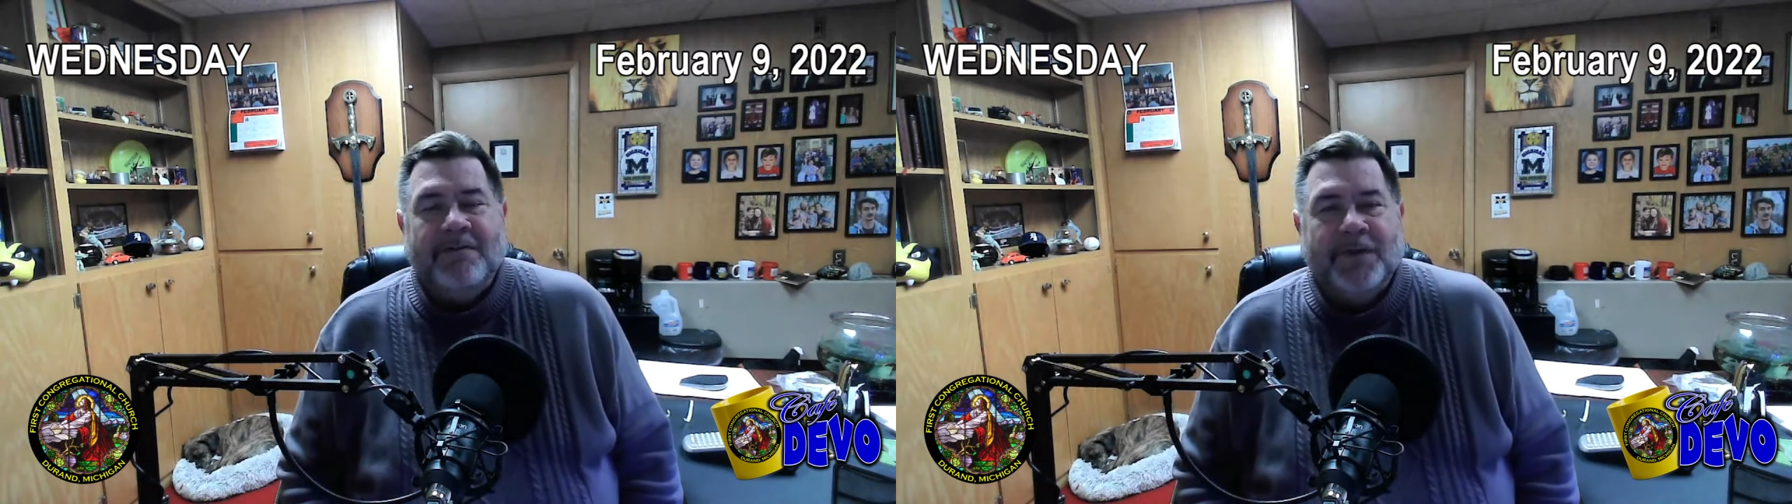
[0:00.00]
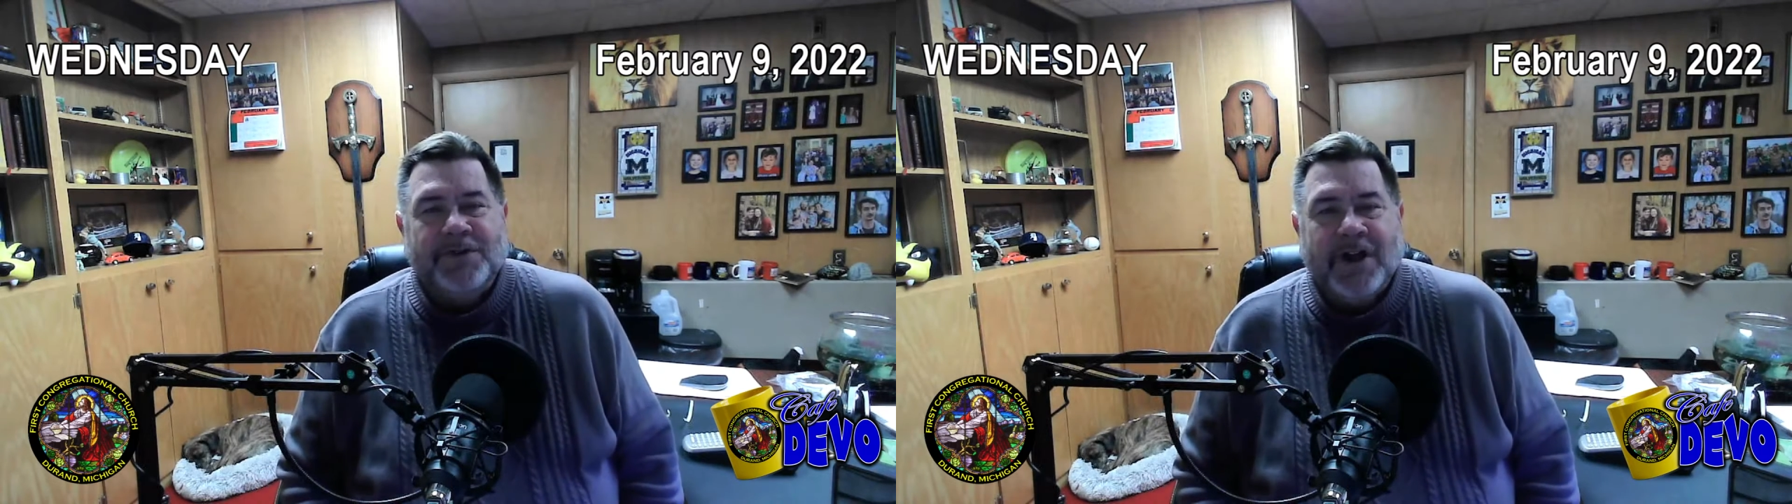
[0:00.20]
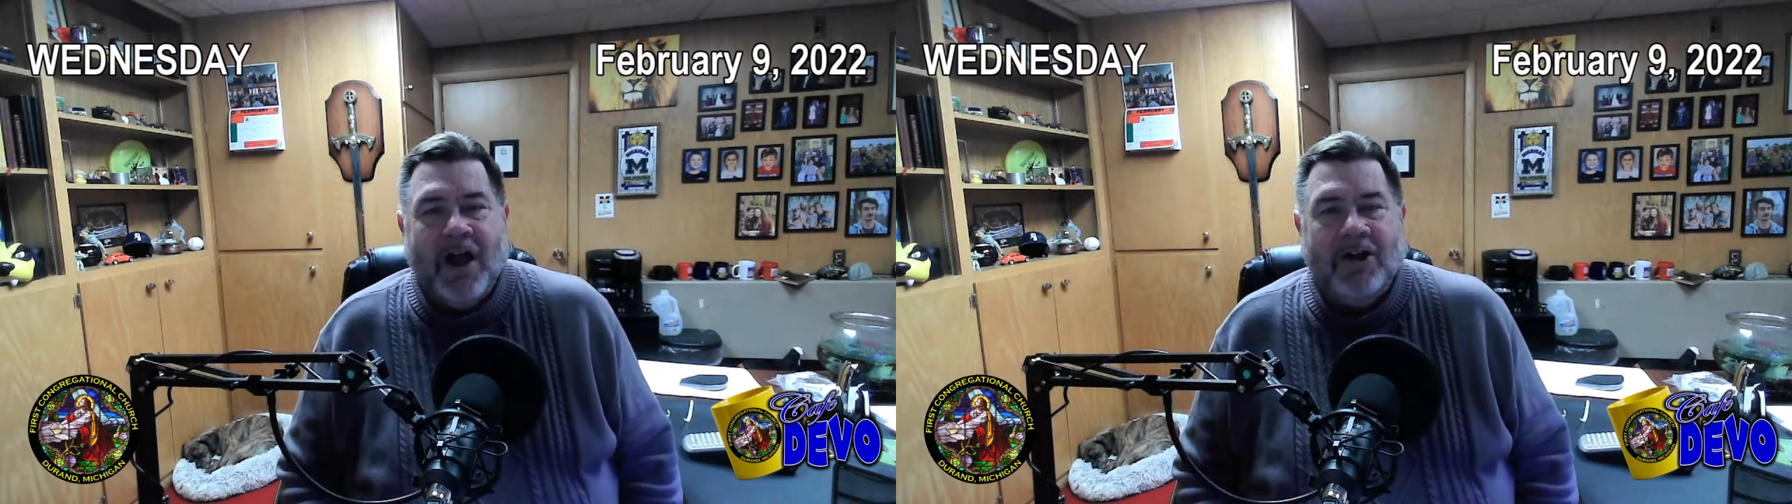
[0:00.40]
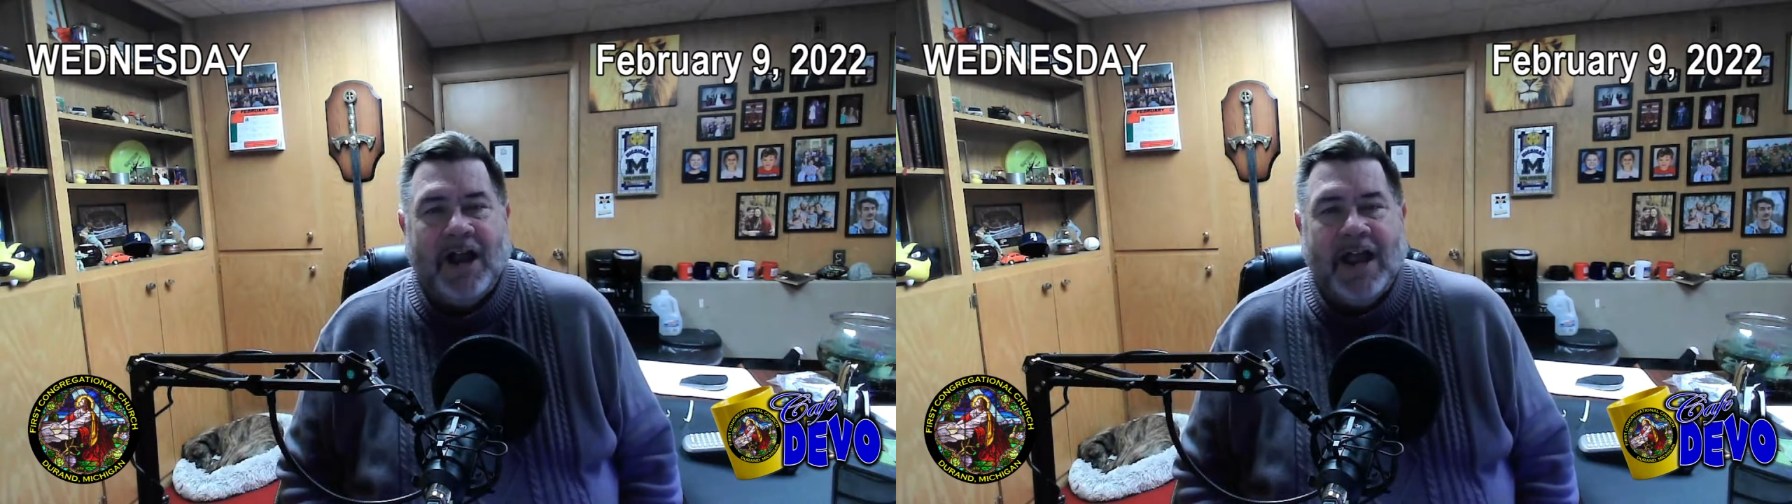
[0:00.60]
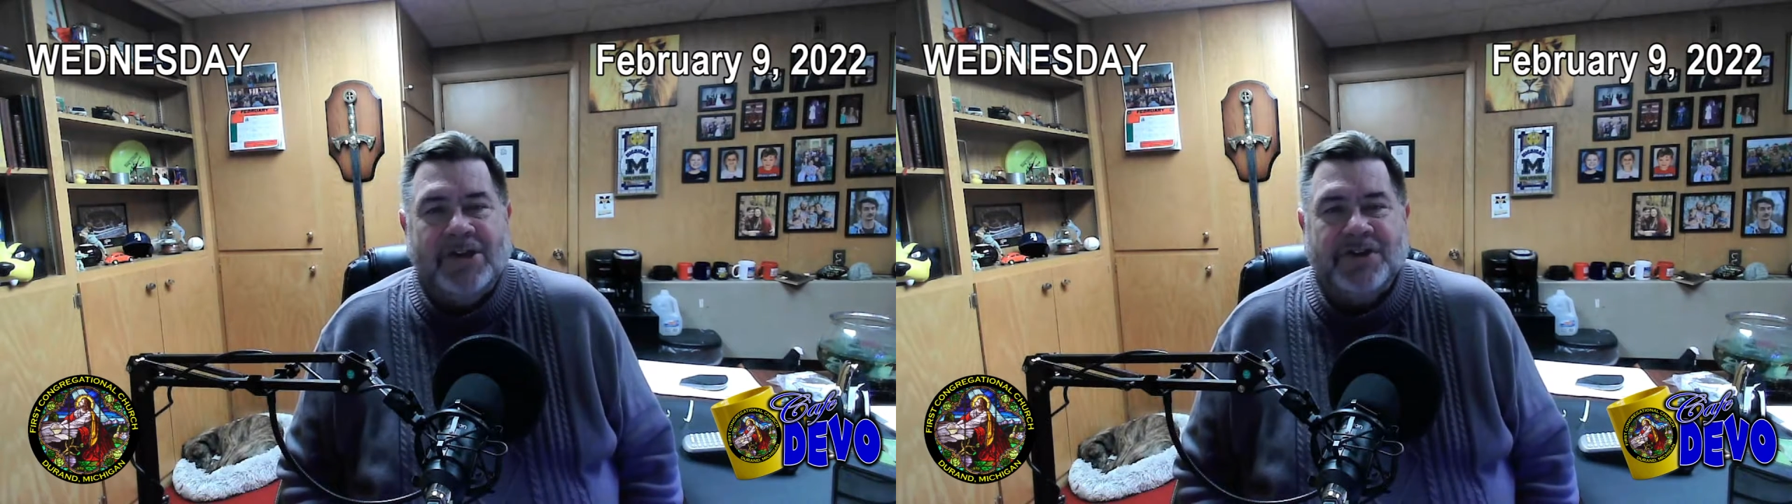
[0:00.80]
First
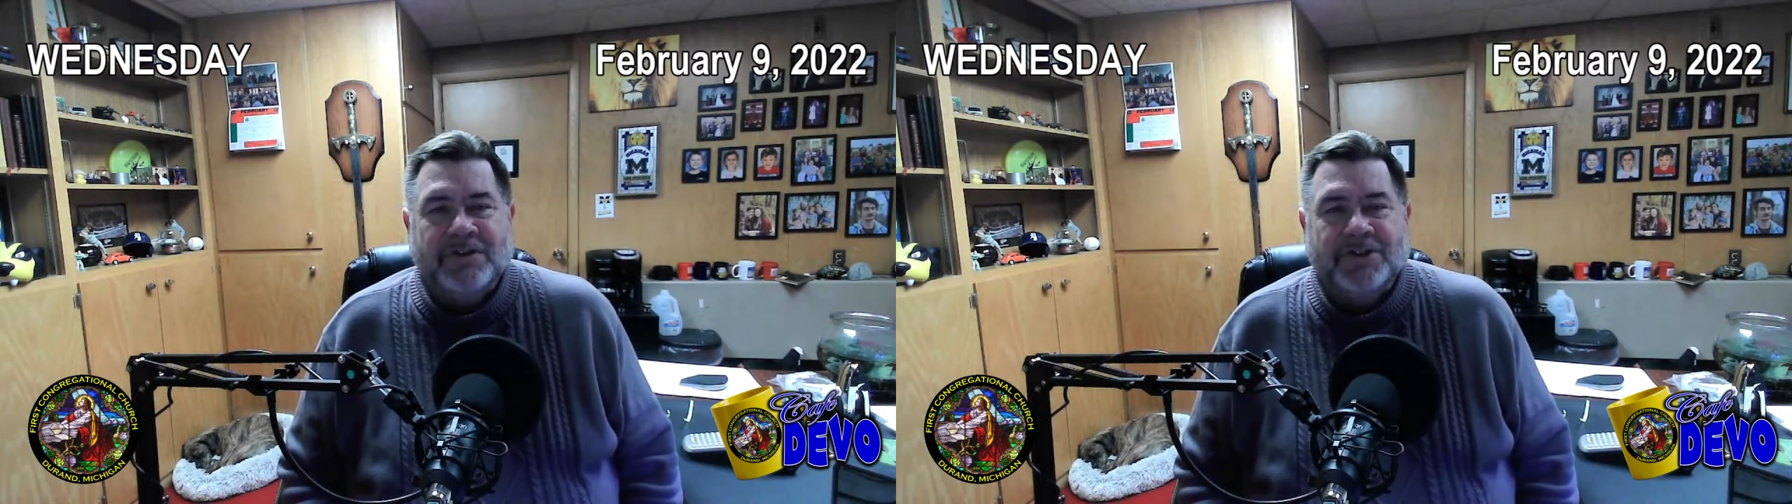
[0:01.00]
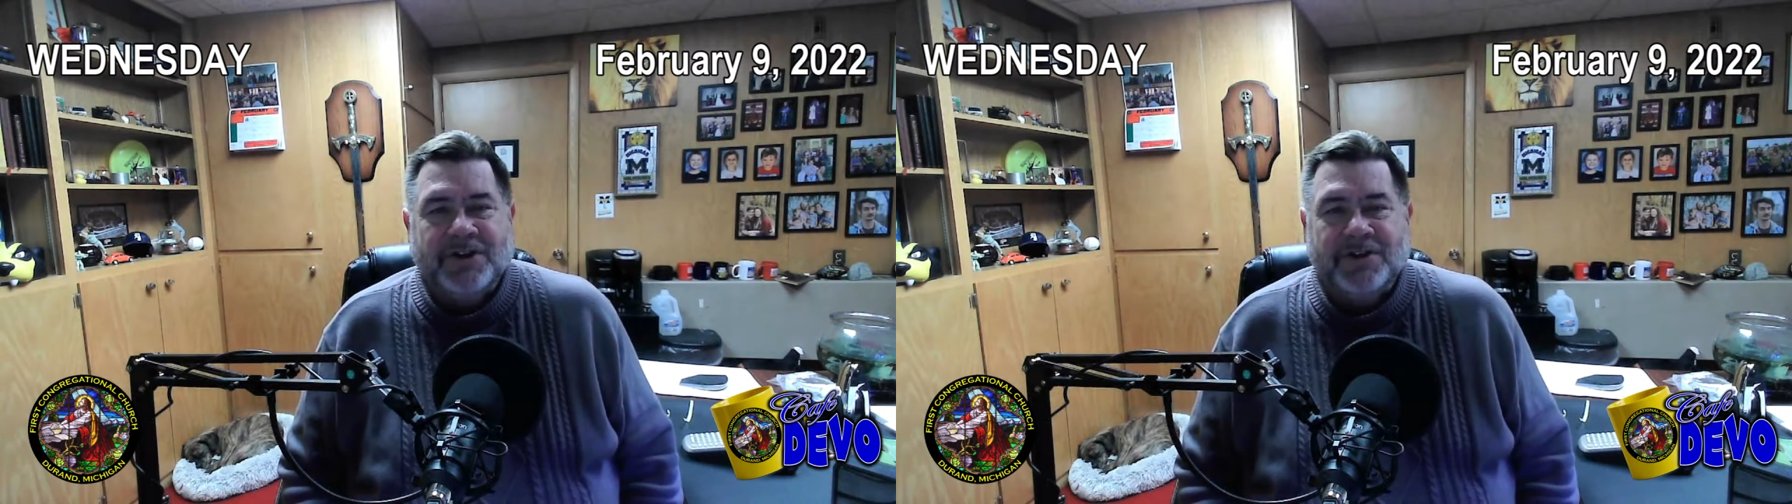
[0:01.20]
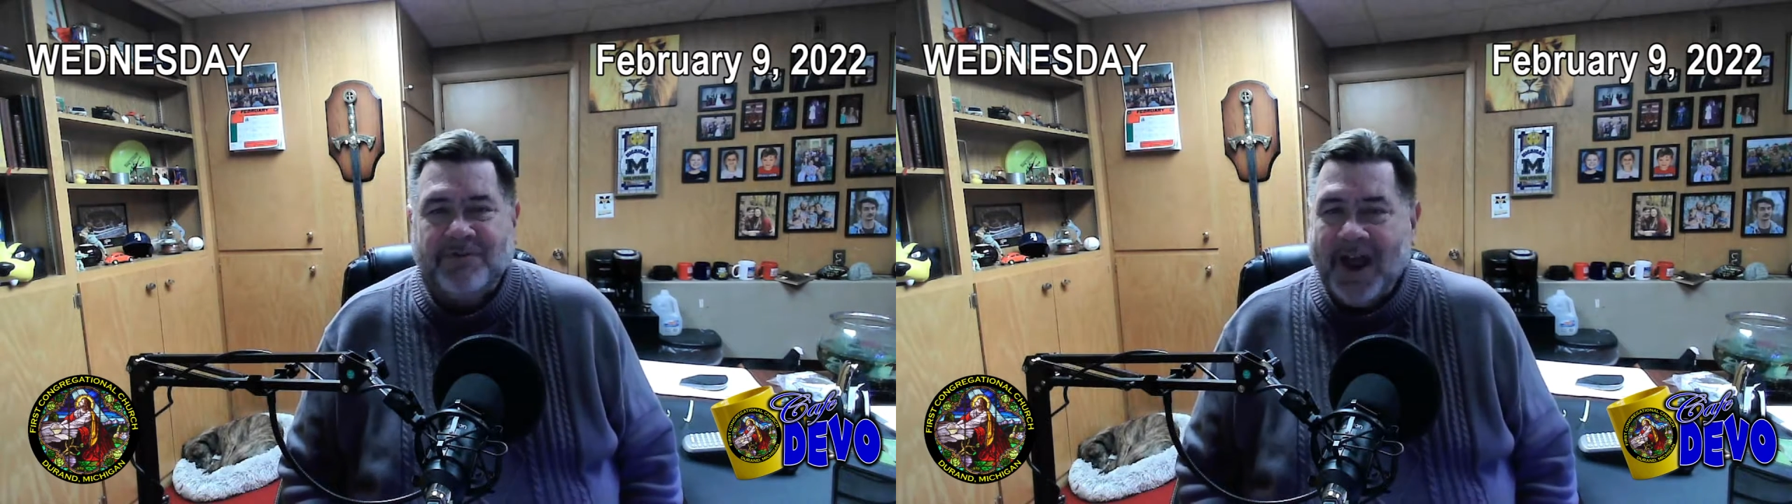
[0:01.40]
Congregational Church,